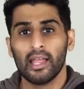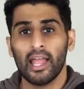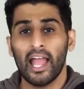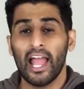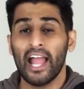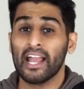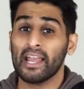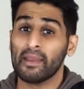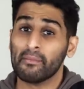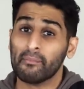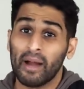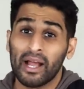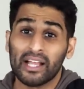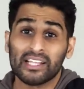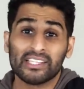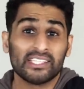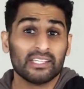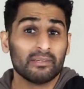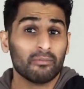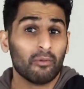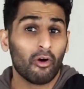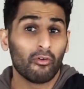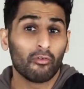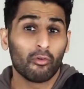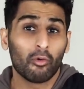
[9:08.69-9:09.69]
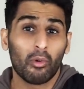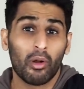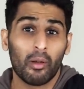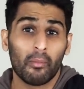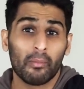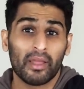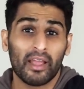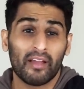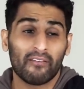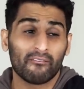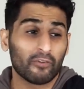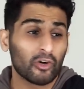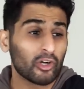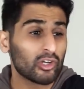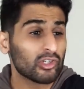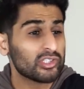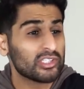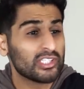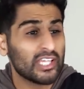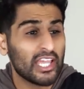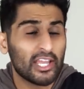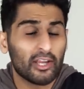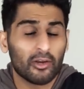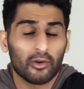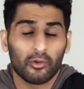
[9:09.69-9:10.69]
And it might seem overwhelming at first.
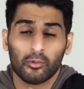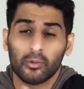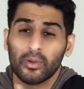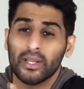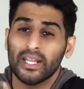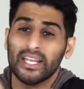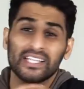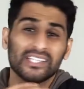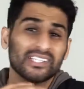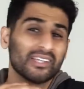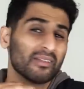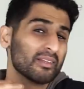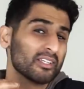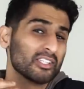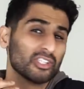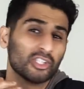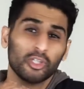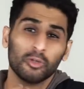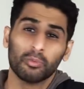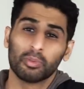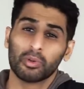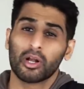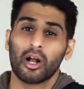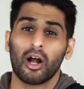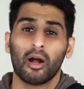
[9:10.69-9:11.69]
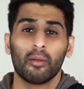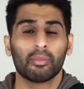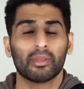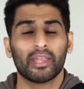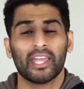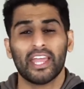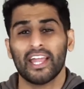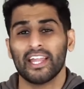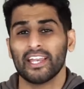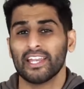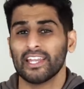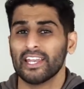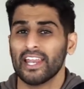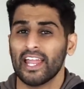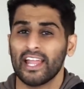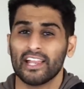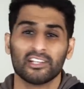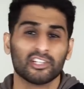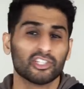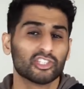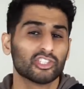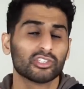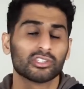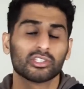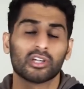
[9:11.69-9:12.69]
Say you're reading something super complicated and
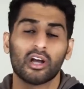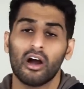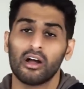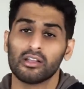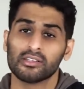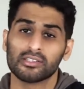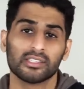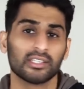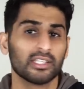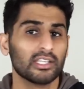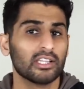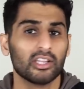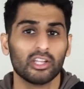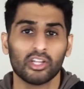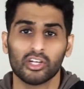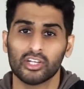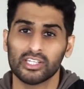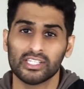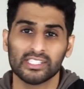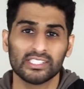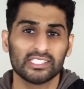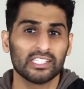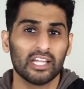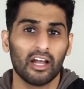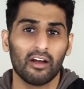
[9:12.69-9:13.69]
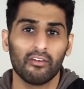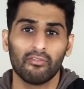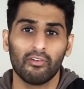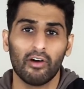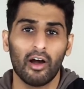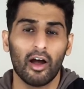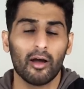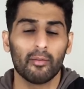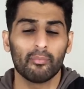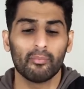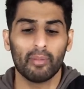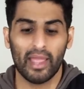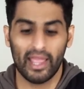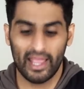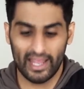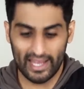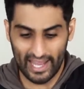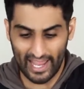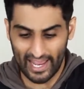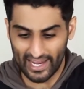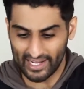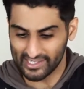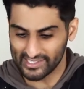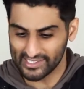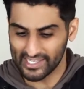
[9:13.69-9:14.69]
you're just constantly looking stuff up and
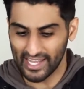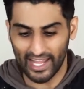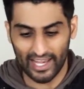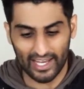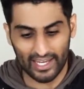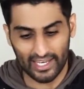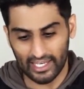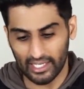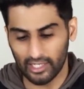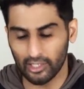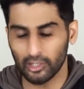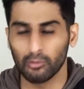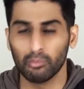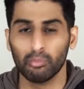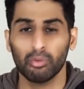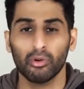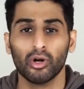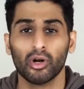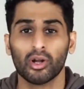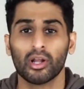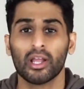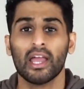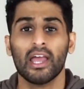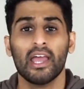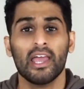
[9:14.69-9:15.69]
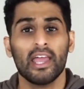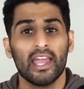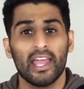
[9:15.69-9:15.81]
annotating in your book.